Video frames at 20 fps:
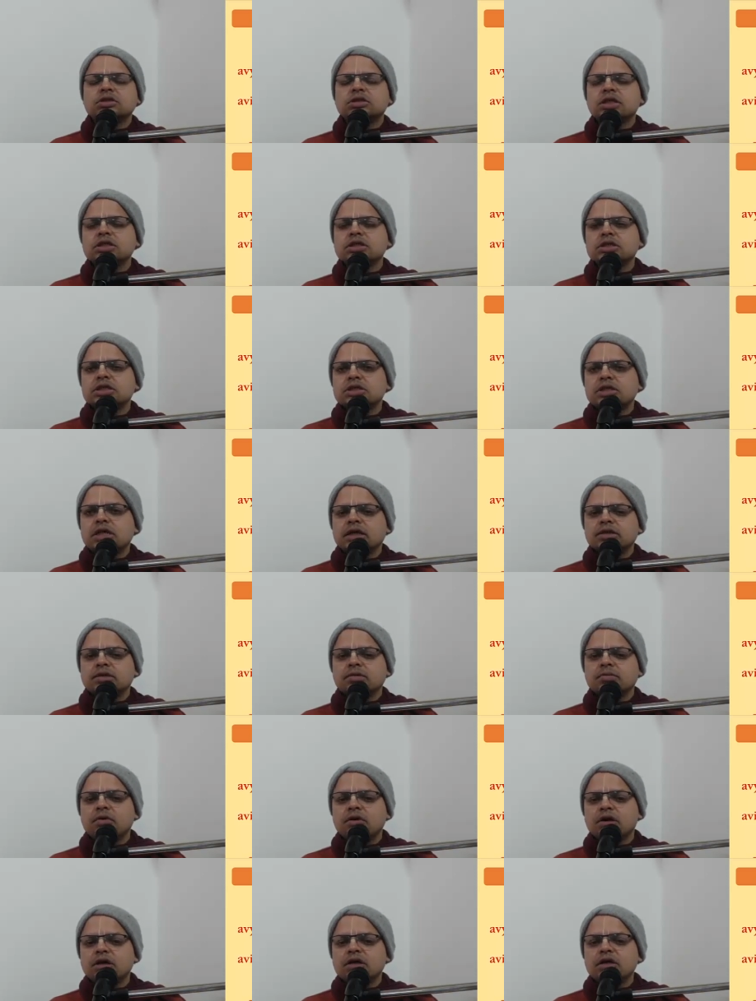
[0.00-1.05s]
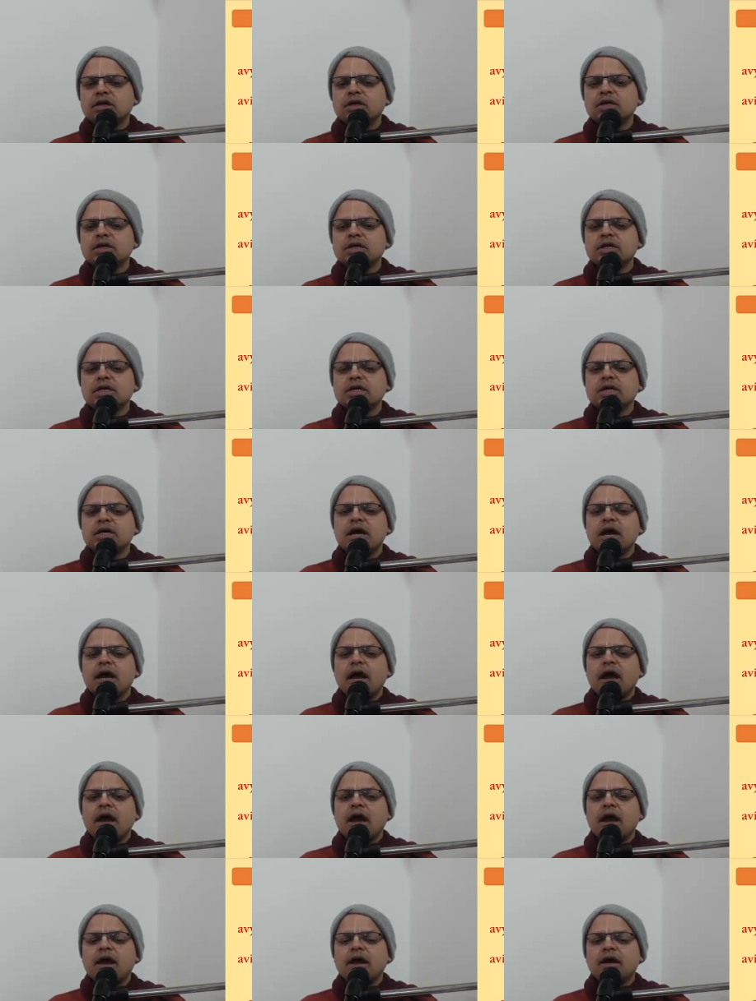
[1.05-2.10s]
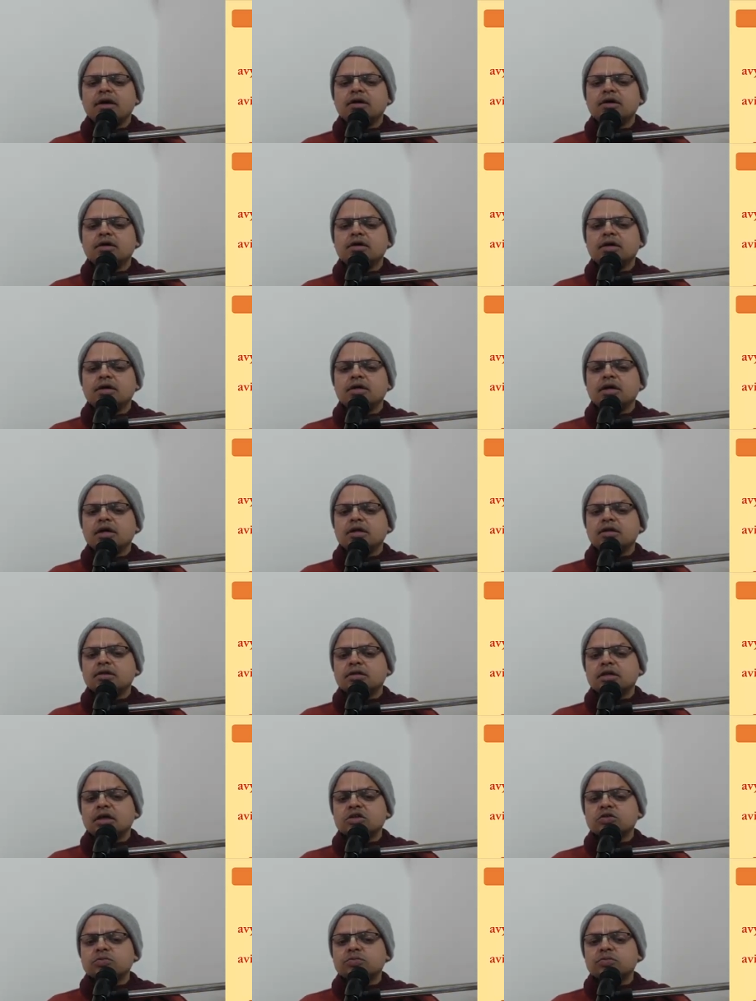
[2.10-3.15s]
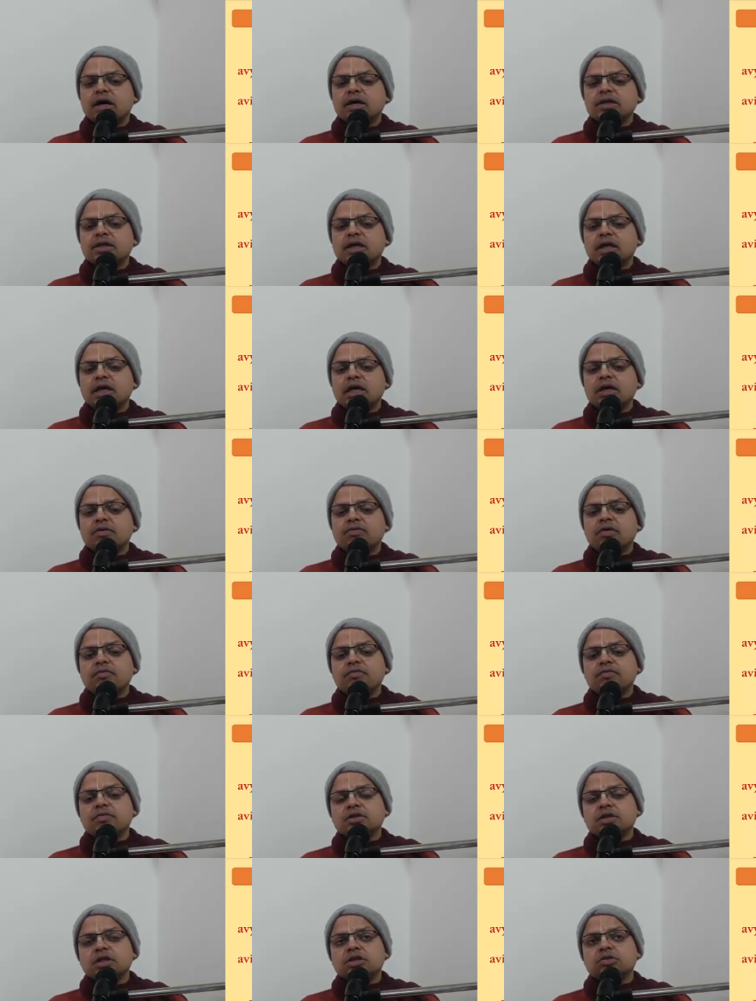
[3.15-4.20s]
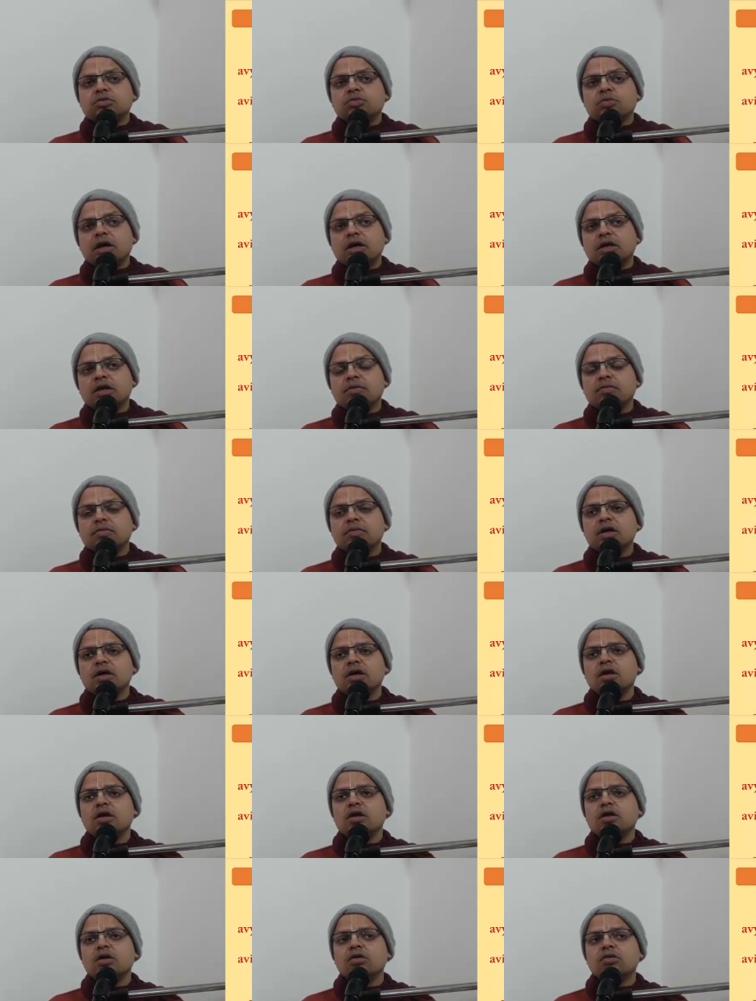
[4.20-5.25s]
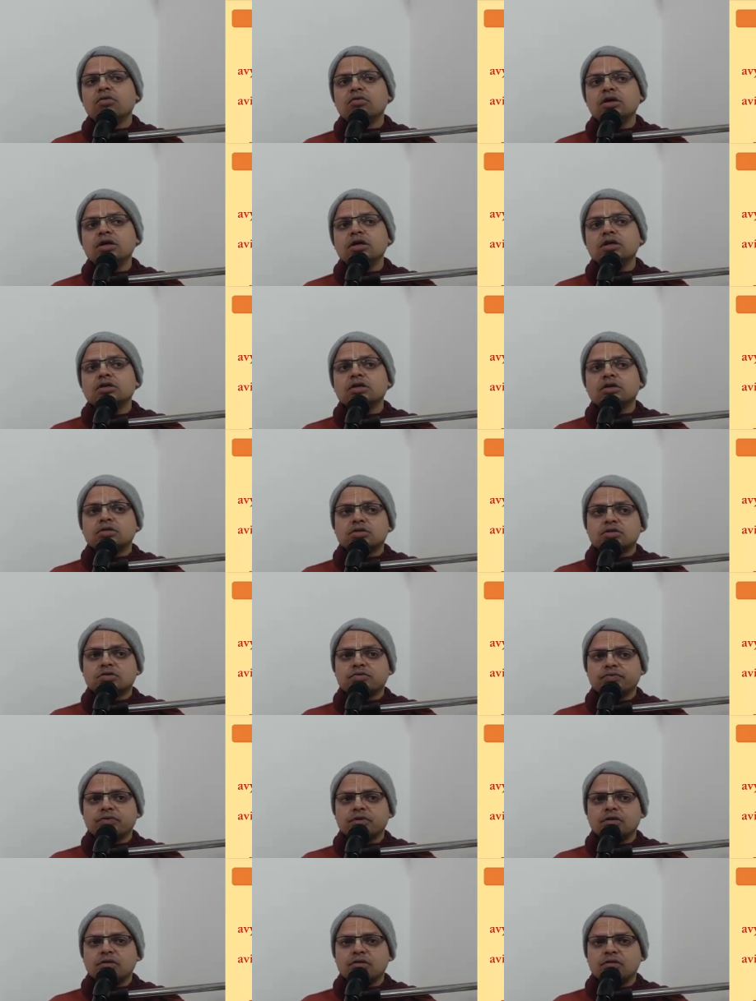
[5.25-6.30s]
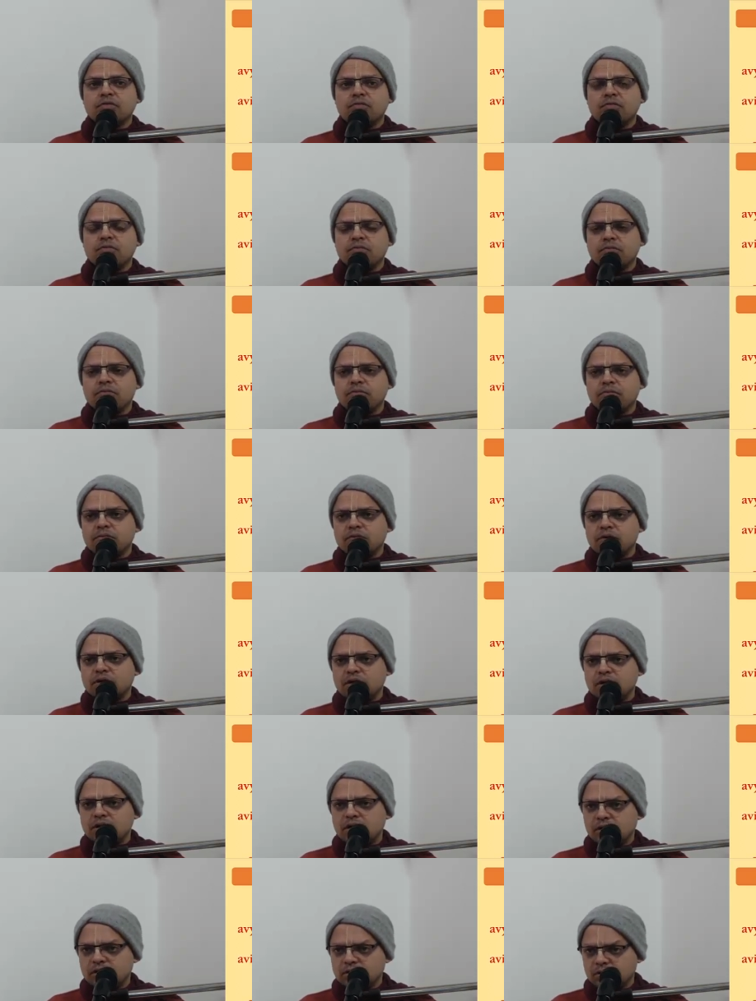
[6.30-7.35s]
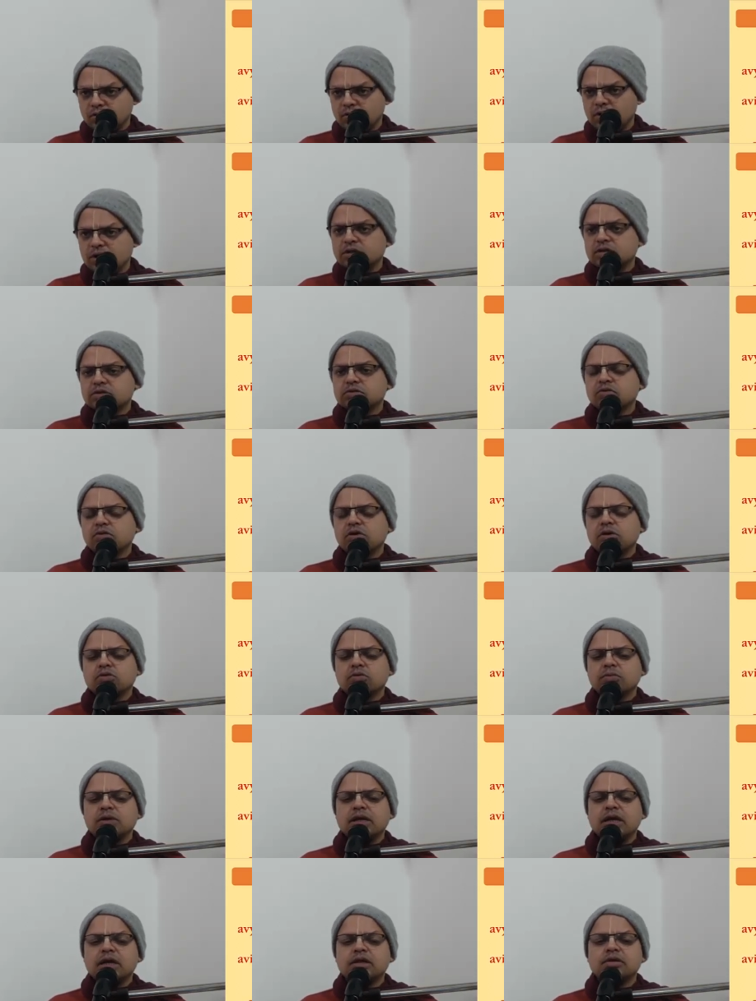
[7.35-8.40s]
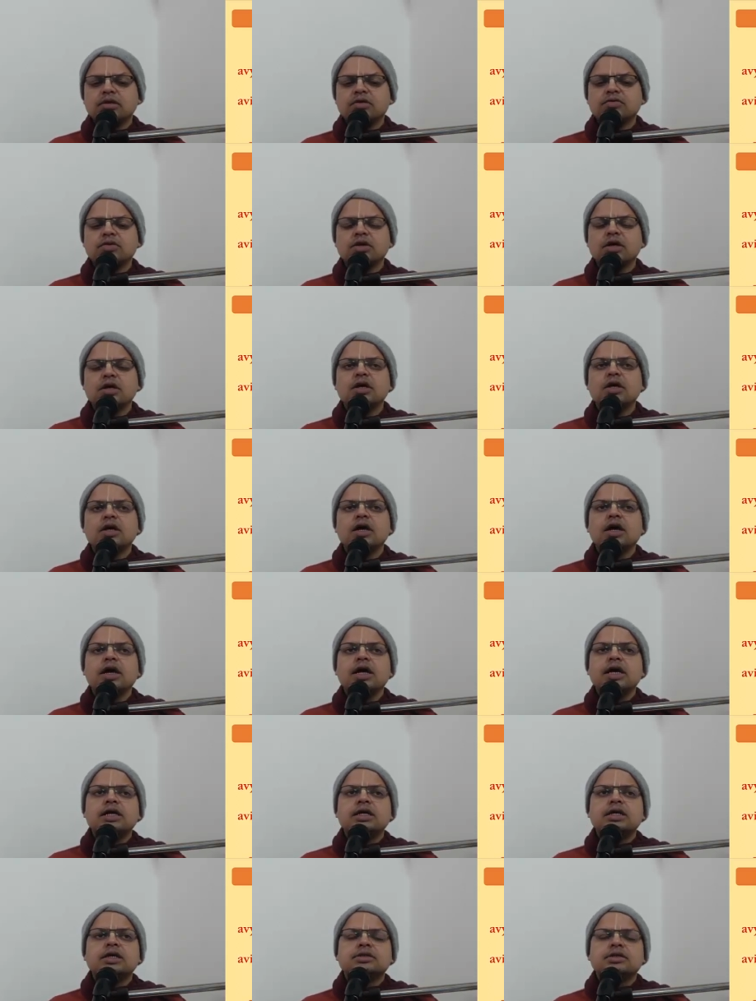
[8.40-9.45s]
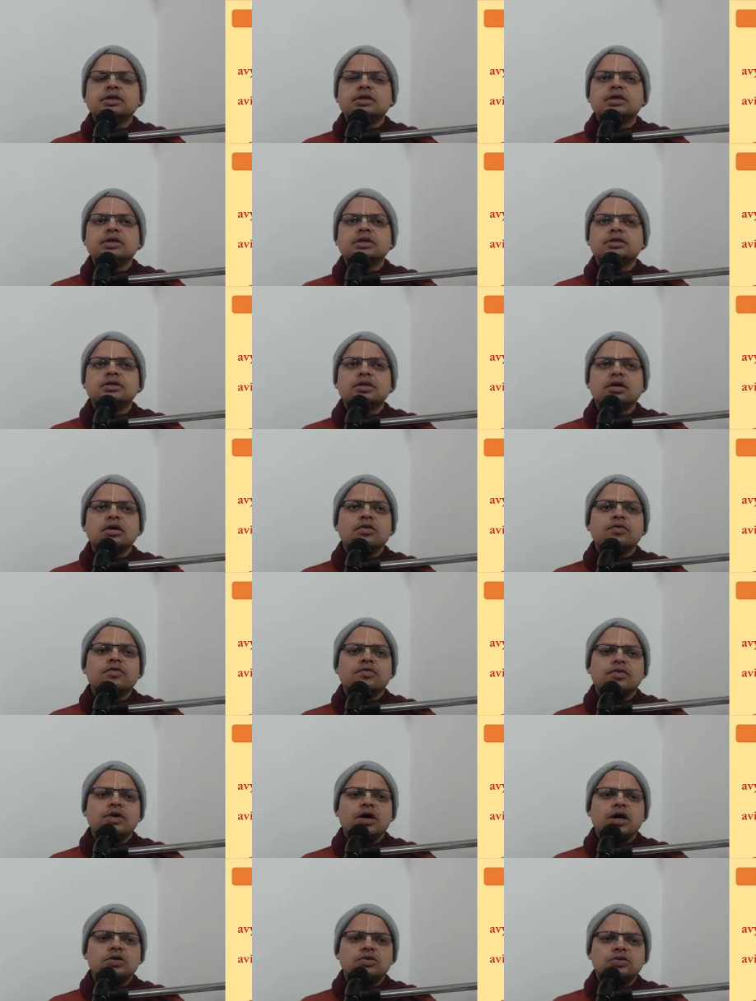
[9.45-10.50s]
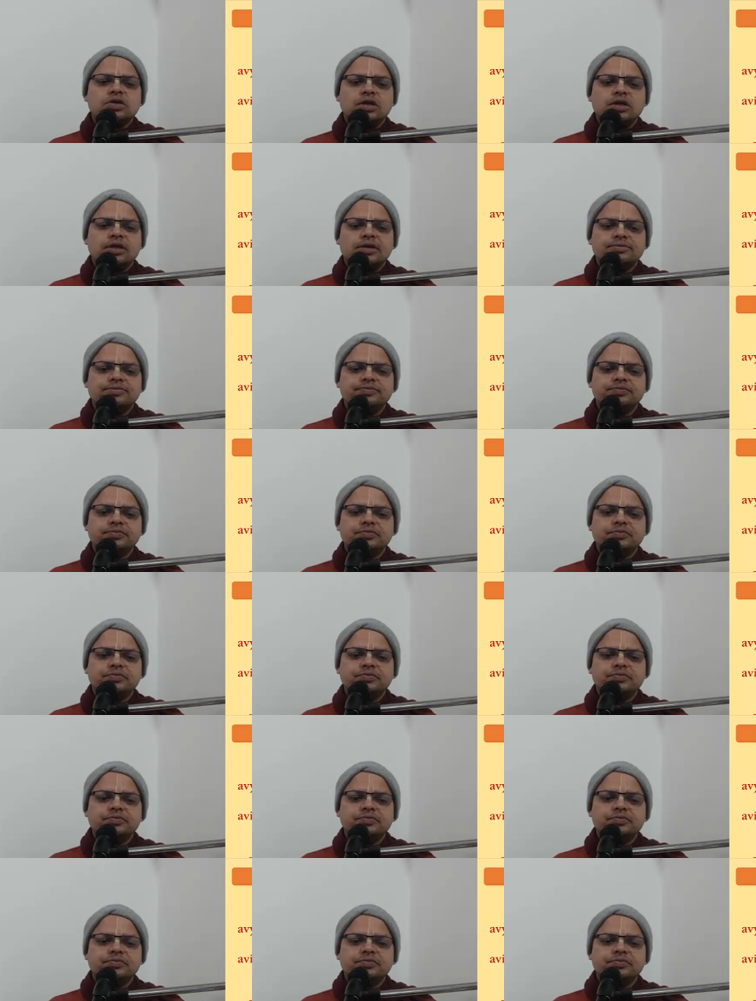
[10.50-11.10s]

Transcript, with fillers: changes like the body. And tasmat evam viditvainam. Knowing this, knowing the soul to be like this, it doesn't deserve Arjuna